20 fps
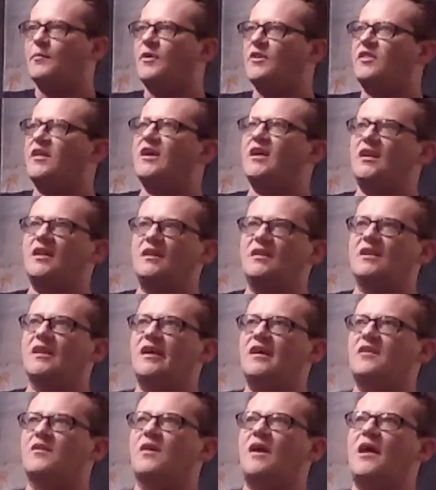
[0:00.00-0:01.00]
But then
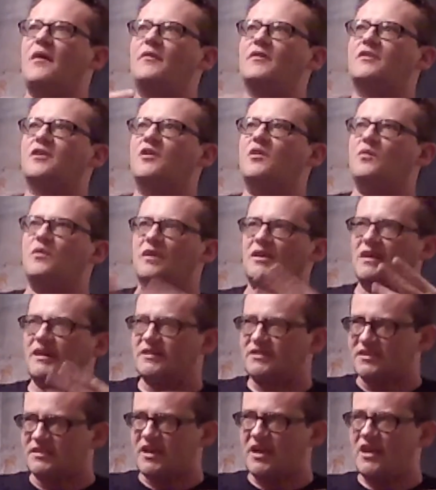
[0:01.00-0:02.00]
later I would go and
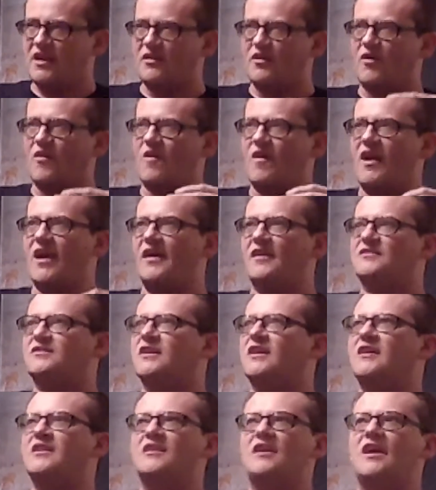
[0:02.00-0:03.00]
stay at her house,
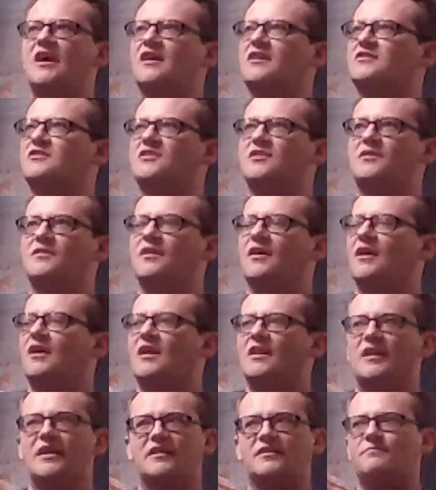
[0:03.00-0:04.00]
and
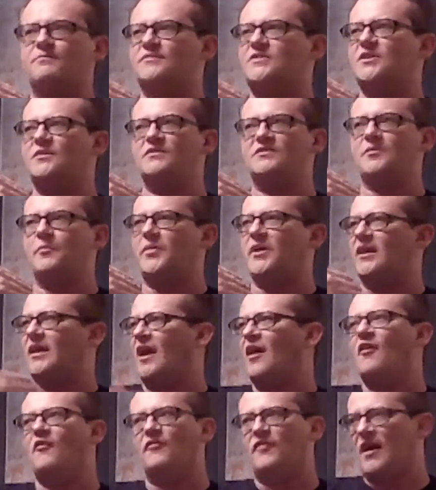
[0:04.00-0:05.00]
she was a big
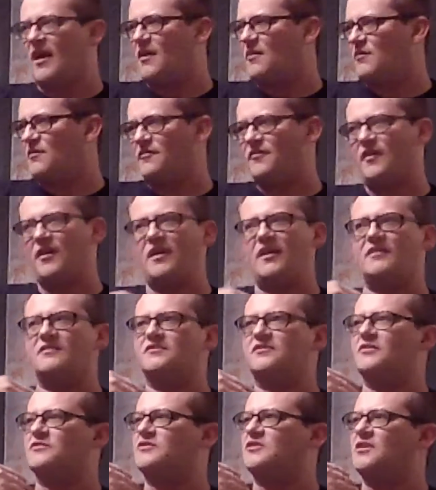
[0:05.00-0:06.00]
Elvira
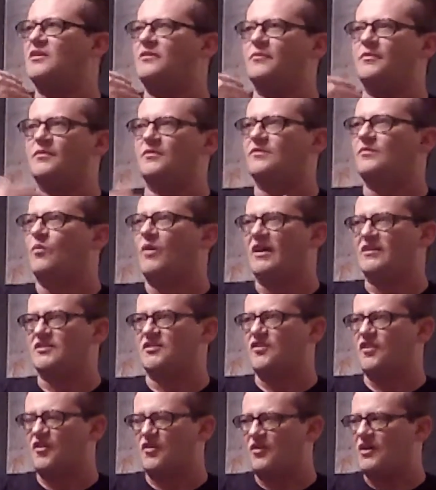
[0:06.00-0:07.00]
fan, so she would watch
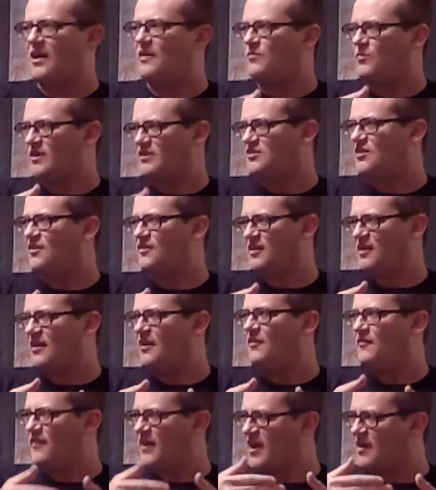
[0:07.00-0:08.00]
those. I'd watch all the
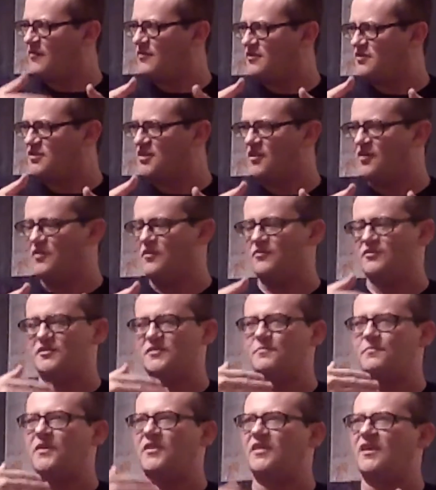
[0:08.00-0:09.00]
Elvira shows,
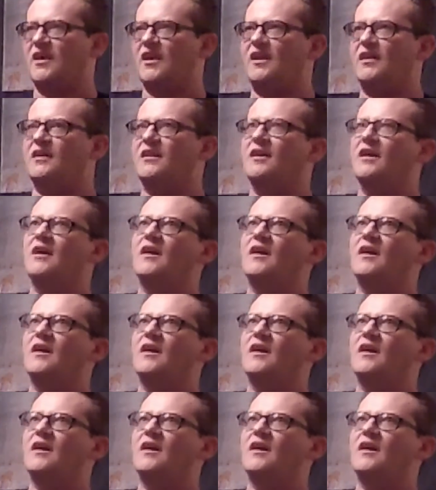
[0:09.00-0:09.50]
but then